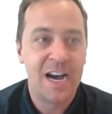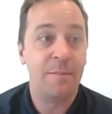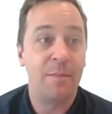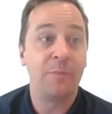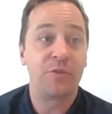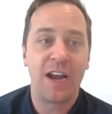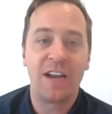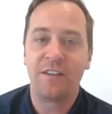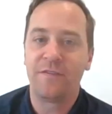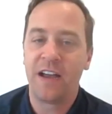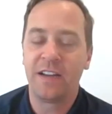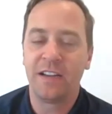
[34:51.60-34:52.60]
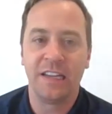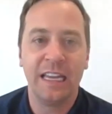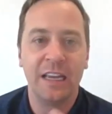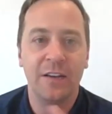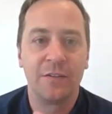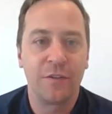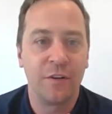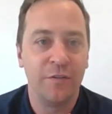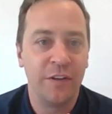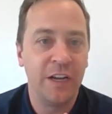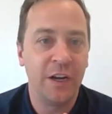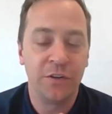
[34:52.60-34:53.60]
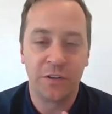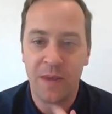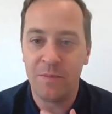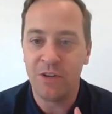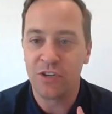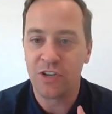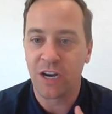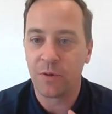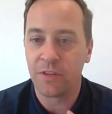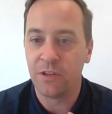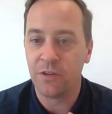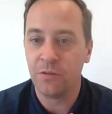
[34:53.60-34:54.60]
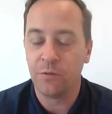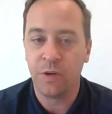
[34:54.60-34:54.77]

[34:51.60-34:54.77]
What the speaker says: I'm trying to find a link for a video to maybe share with you.